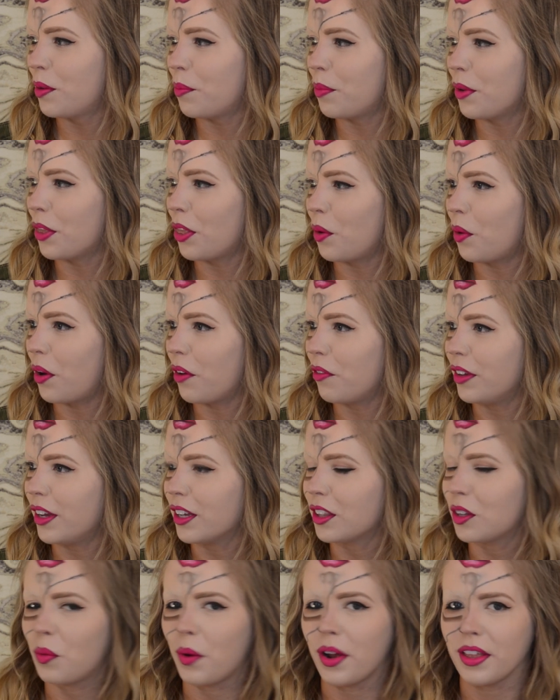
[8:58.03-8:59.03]
But though I feel
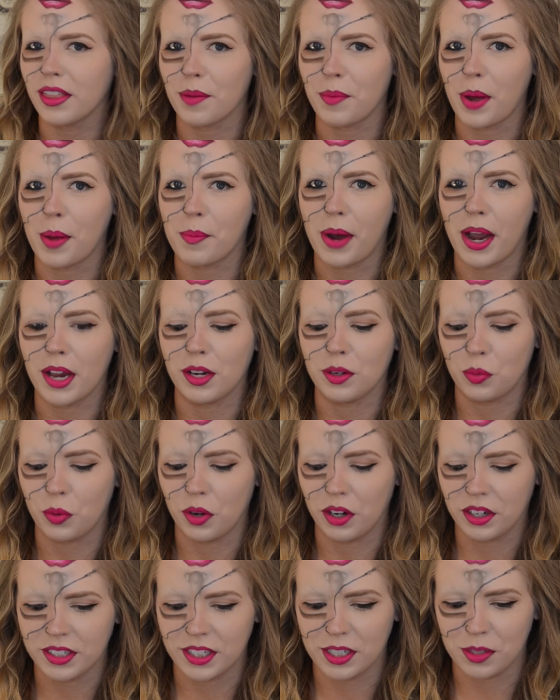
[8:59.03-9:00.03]
like the way that my mind
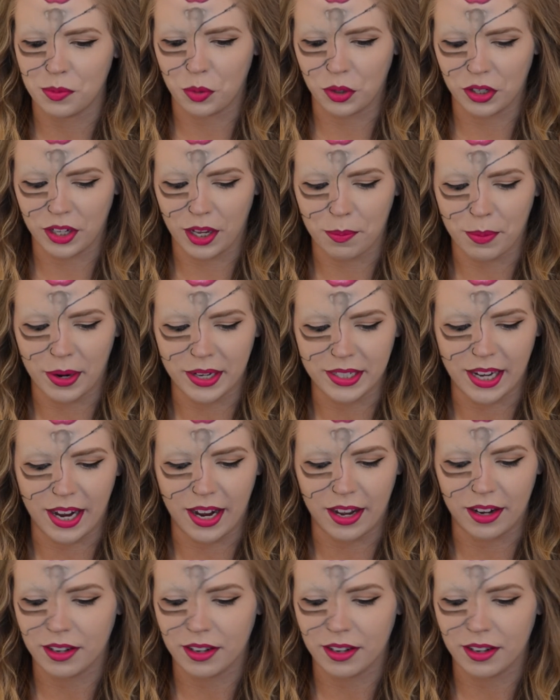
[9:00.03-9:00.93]
works is more like my dad.